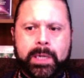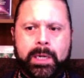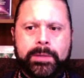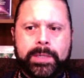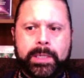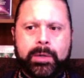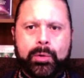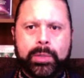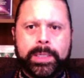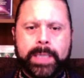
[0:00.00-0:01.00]
on the
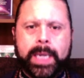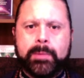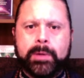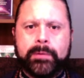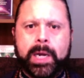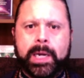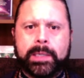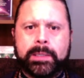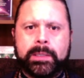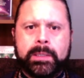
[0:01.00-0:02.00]
holy name of
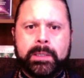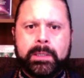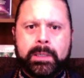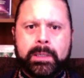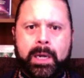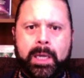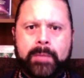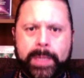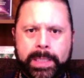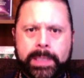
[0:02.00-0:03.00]
God,
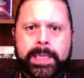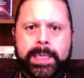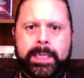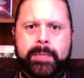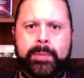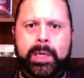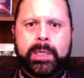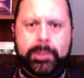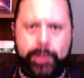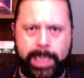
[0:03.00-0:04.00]
on meditating
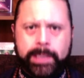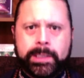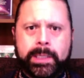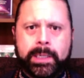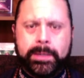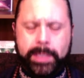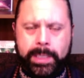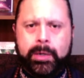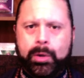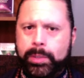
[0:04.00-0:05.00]
upon chanting
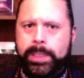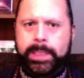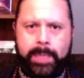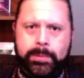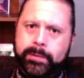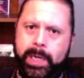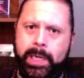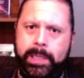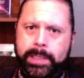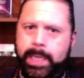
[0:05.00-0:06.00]
the holy names of
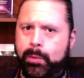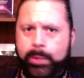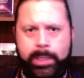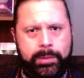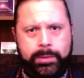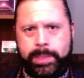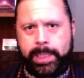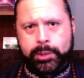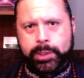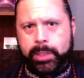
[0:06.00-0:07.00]
God, and how we are to
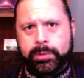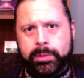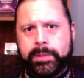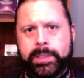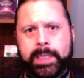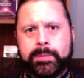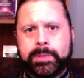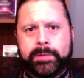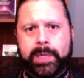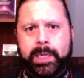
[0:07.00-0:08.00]
take shelter of the names
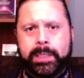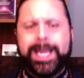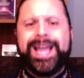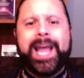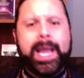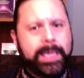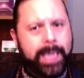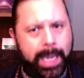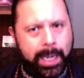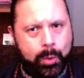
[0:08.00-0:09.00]
of God, and
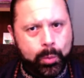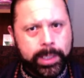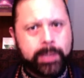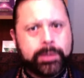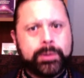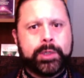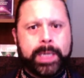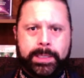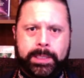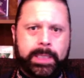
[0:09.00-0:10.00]
how we are to
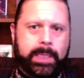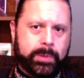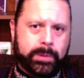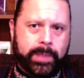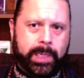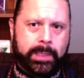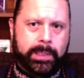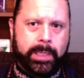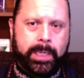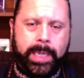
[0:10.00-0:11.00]
chant the names of God.
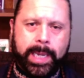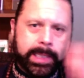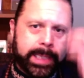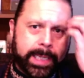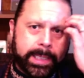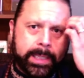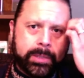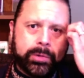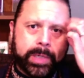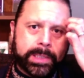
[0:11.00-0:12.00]
And again,
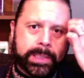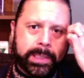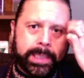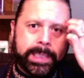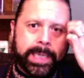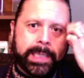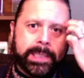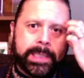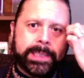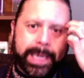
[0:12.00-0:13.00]
interestingly, not
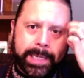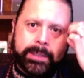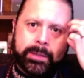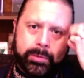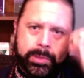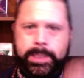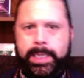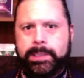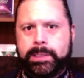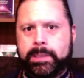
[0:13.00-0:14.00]
in a technical
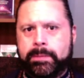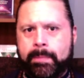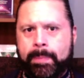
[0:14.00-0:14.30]
sense,